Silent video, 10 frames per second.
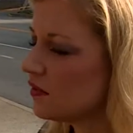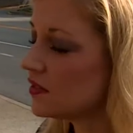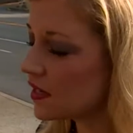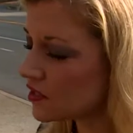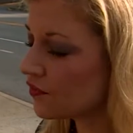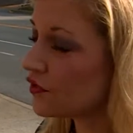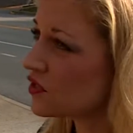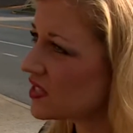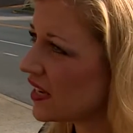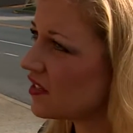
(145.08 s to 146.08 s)
Does
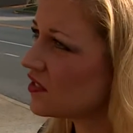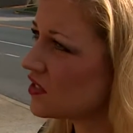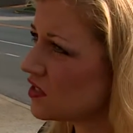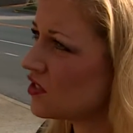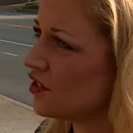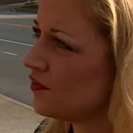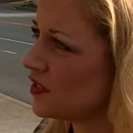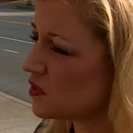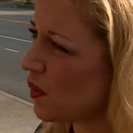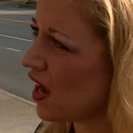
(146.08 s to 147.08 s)
Versailles deserve the
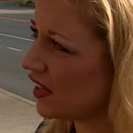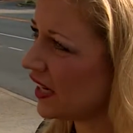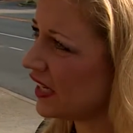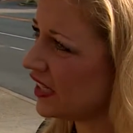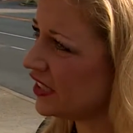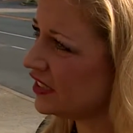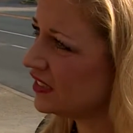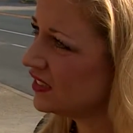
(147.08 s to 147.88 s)
spotlight here?